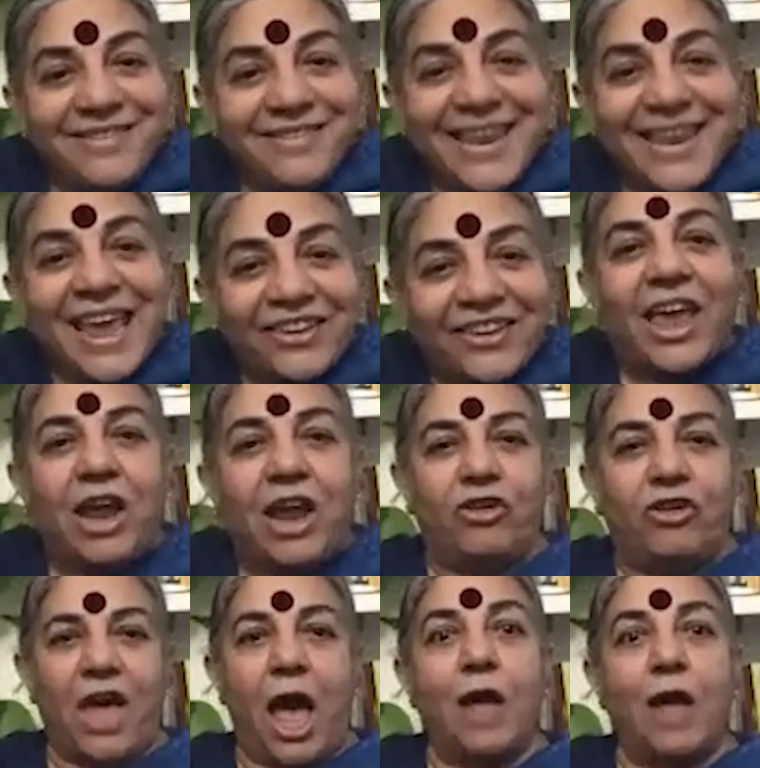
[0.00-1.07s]
takes care of
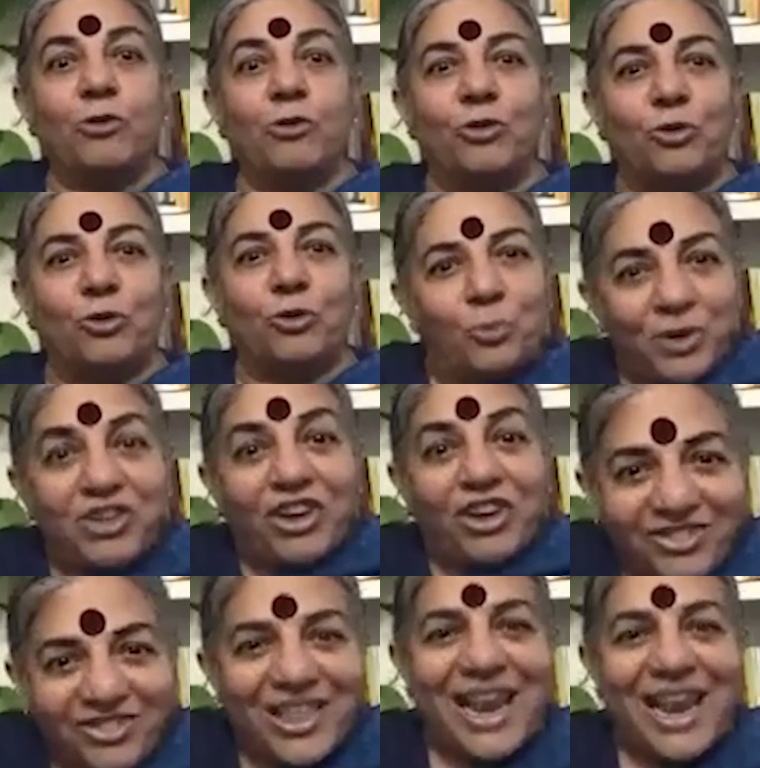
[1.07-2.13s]
the household, which
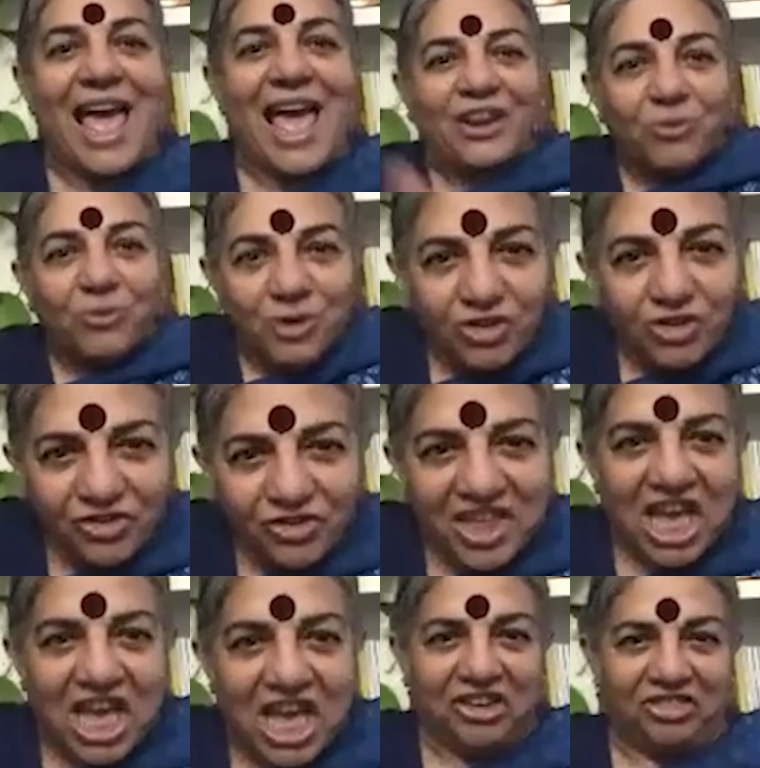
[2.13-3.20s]
is the land, which is the
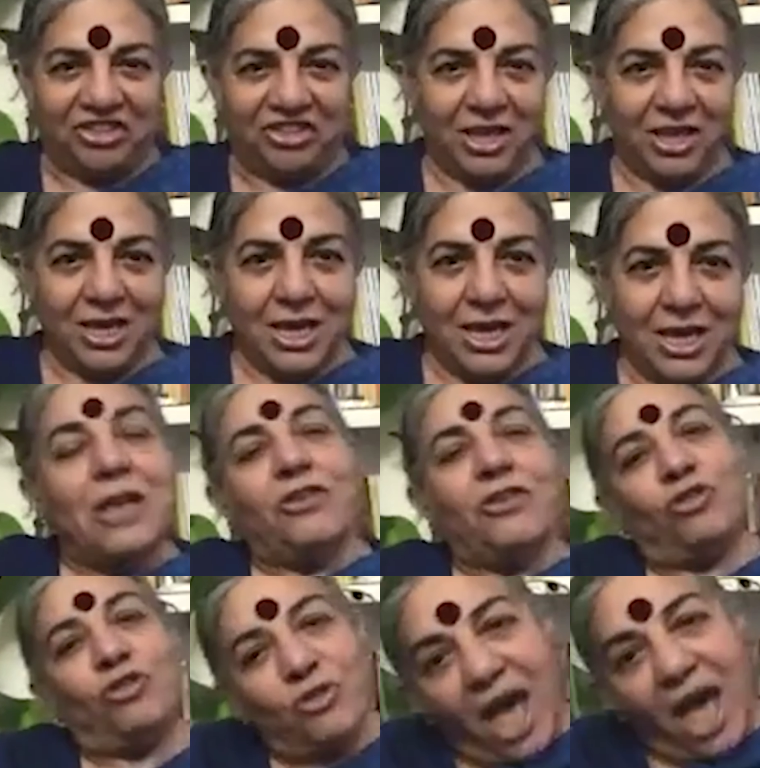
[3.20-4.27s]
earth.
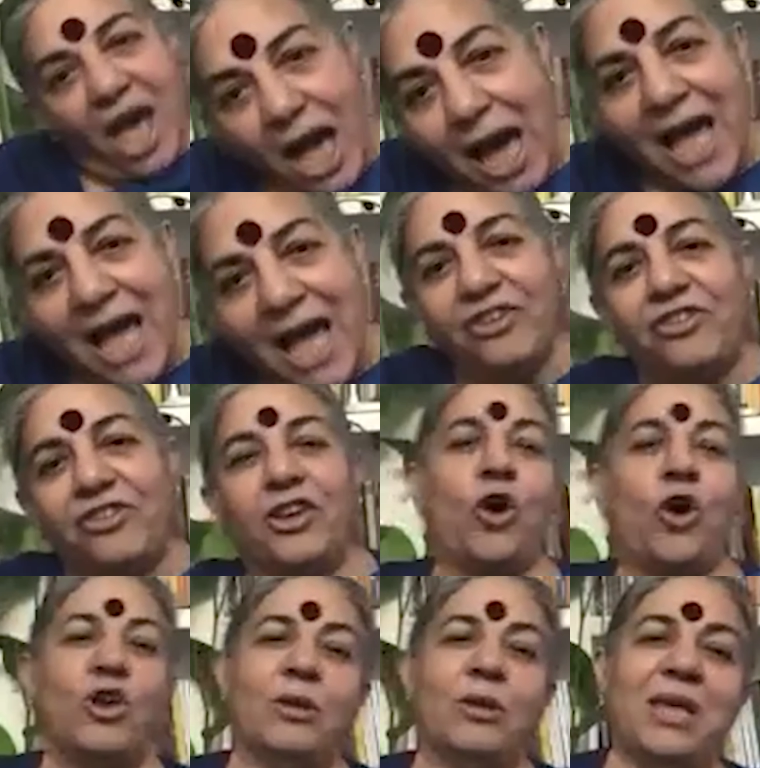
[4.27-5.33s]
So the highest
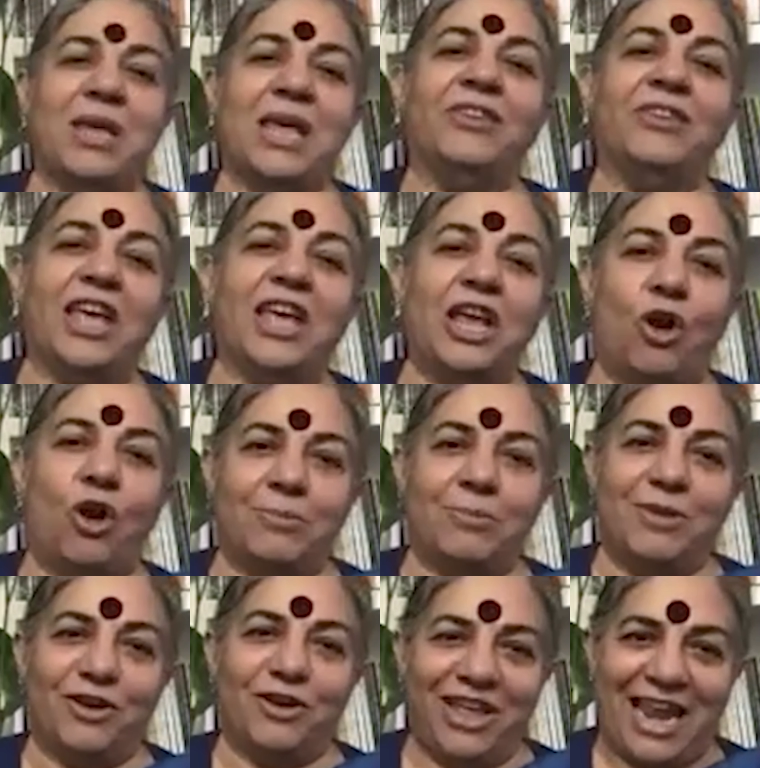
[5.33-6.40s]
economy is the economy
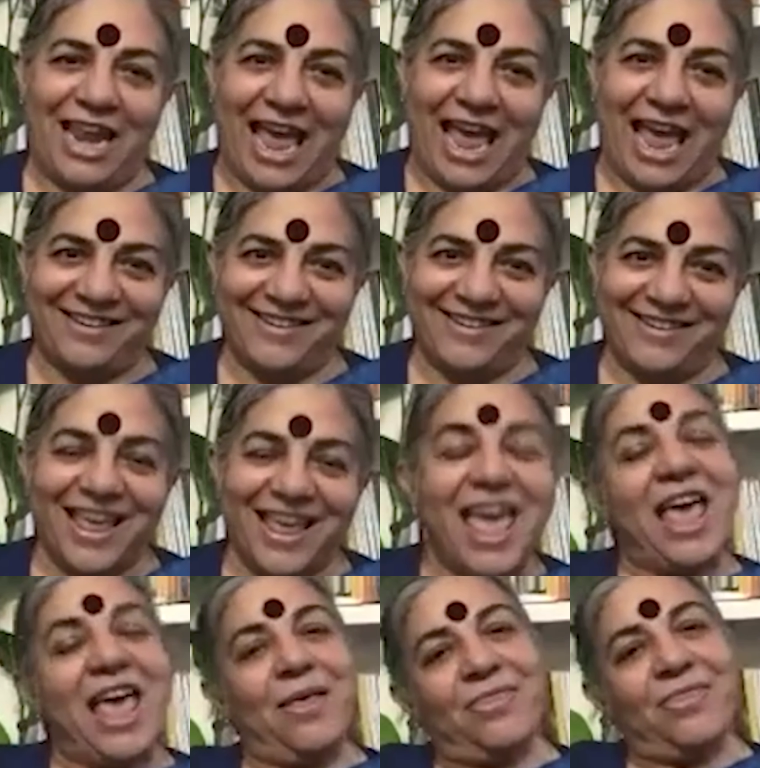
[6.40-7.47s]
of the land.
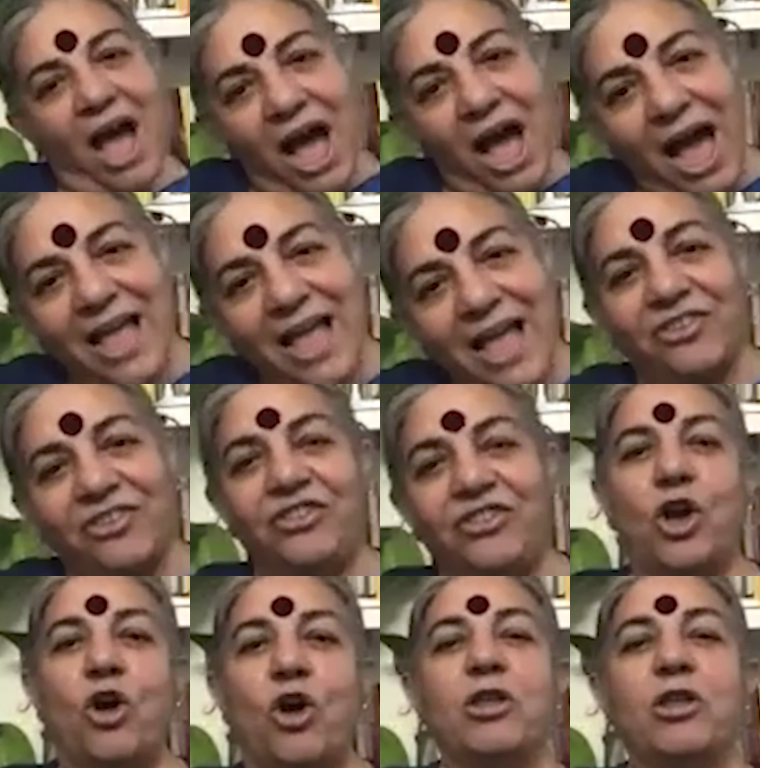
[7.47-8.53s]
The highest
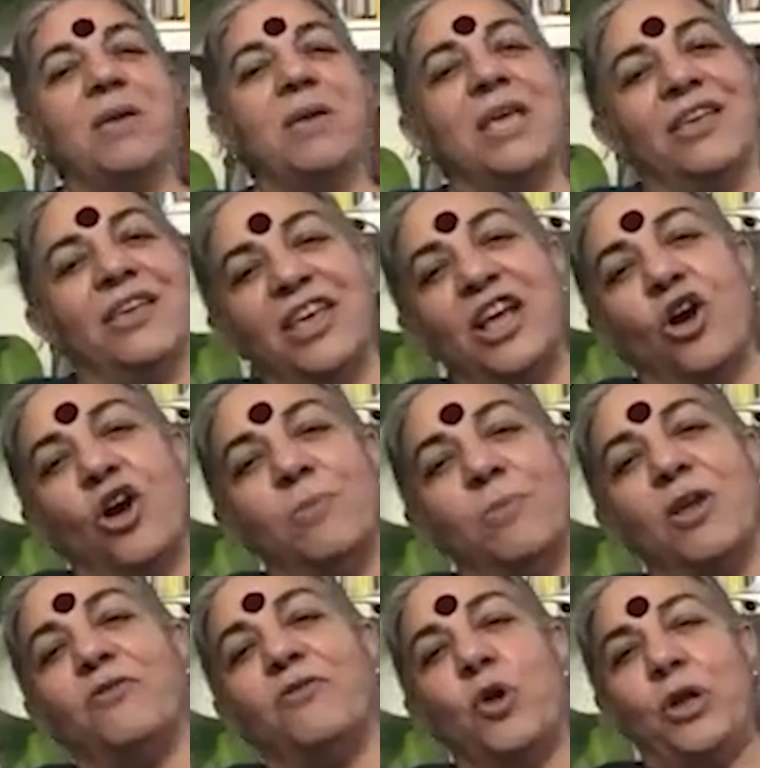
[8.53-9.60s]
economy is the economy
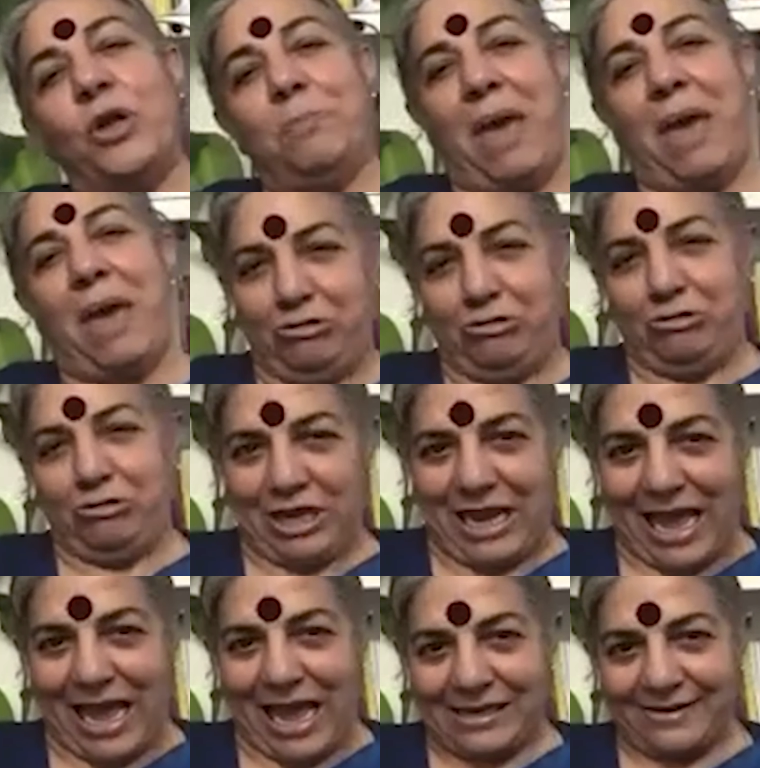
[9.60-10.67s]
of going back to the
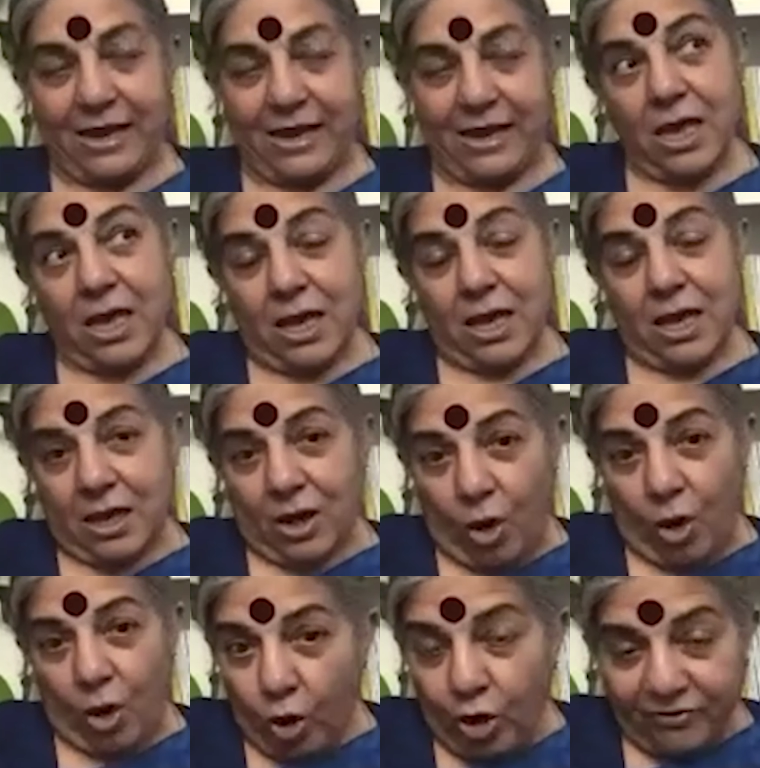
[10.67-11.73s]
land.
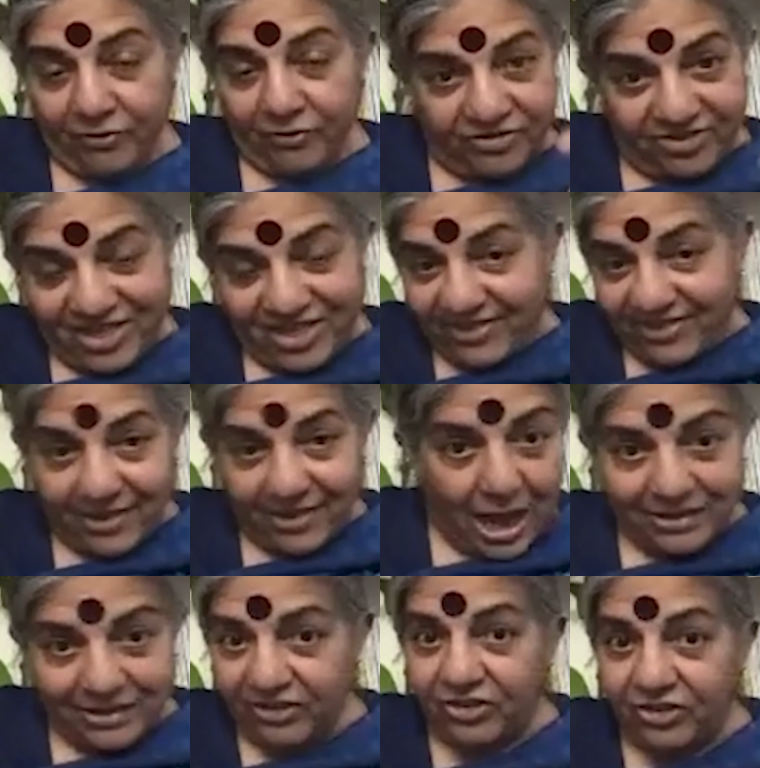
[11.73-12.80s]
All of this
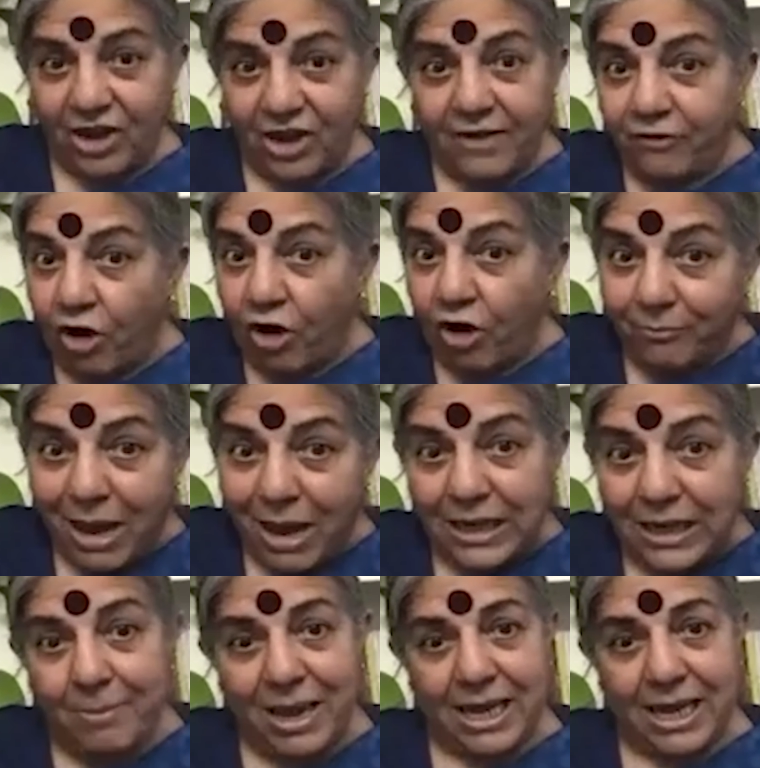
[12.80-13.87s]
other stuff of
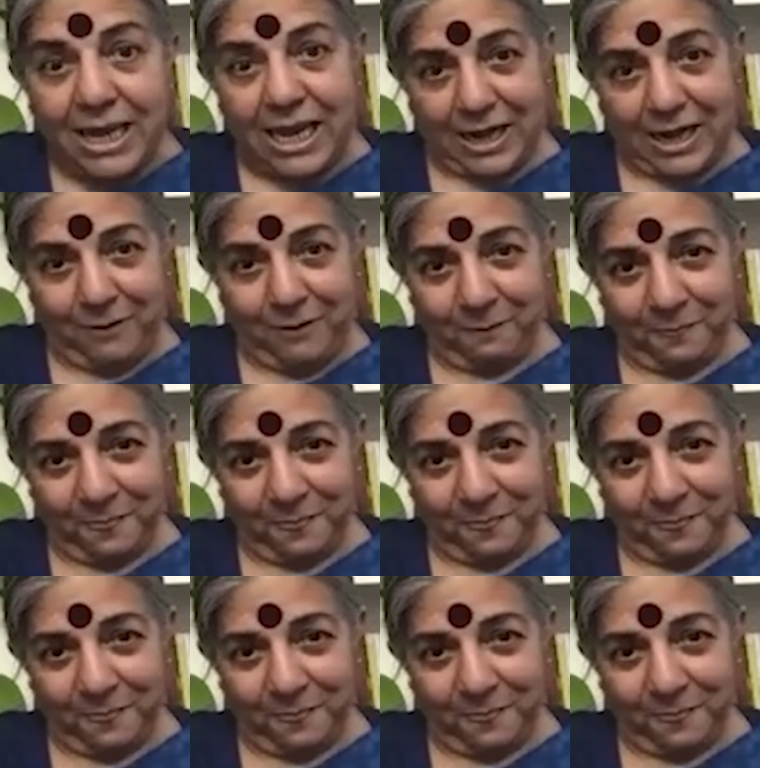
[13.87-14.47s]
money making